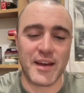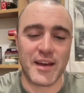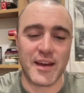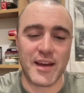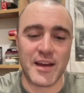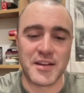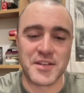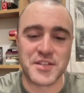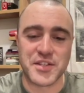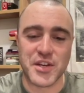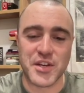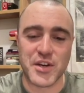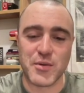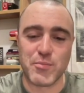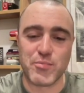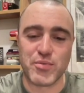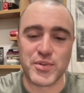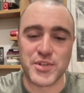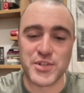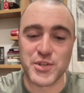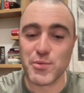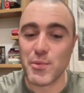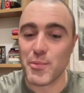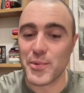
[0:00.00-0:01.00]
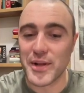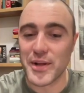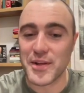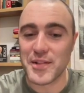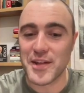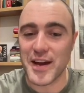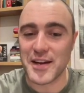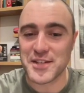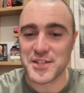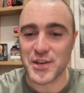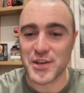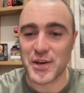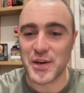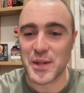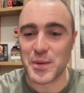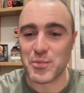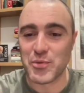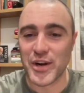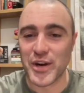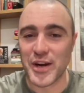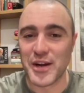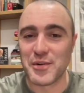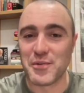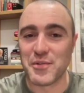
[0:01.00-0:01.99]
And so presumably that side of the
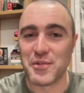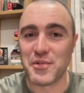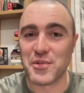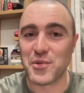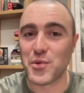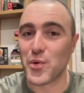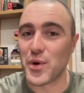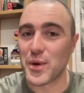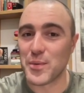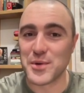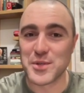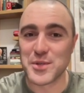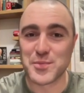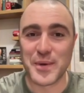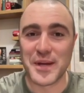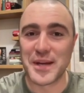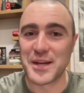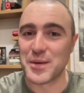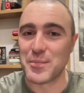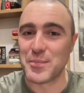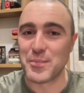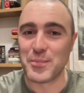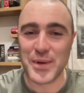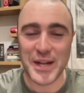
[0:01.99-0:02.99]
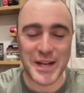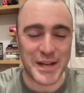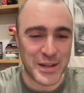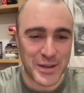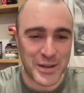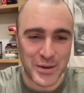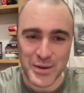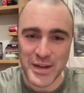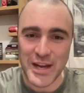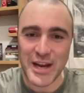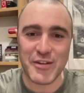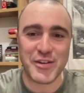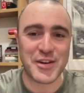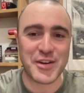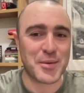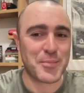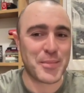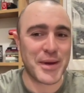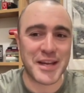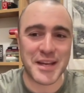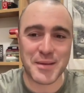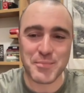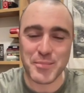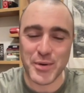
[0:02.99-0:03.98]
brain thought it was being completely coherent and
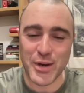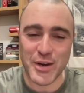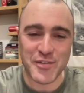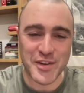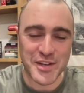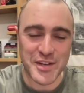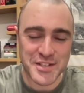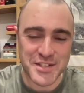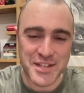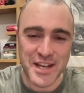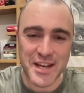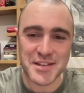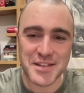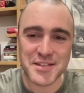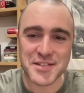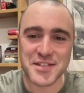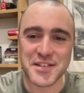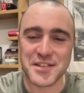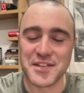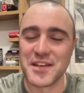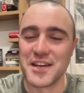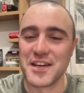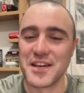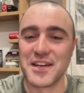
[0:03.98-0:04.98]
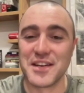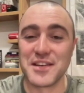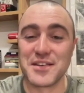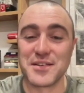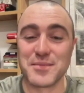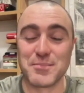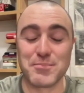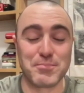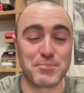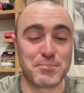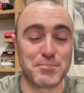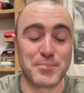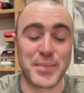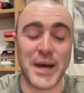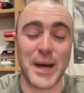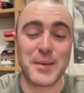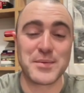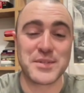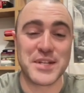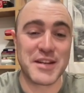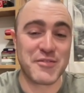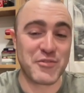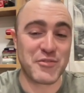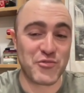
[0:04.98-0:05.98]
making perfect sense, and perhaps
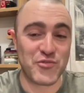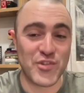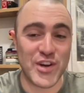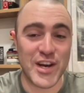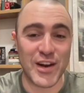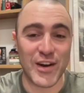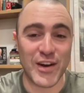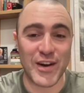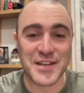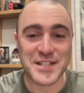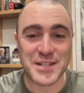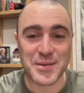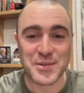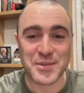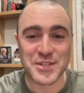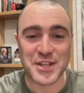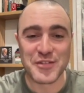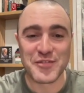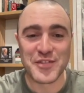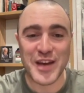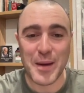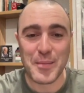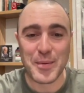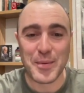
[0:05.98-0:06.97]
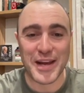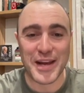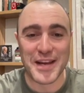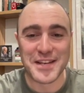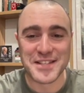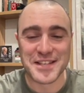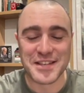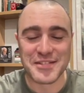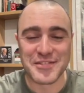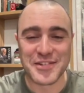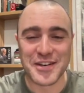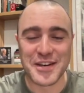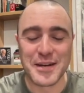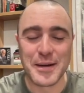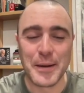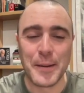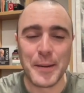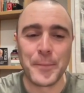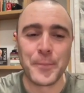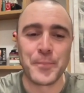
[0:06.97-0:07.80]
didn't even realize it was confabulating, right?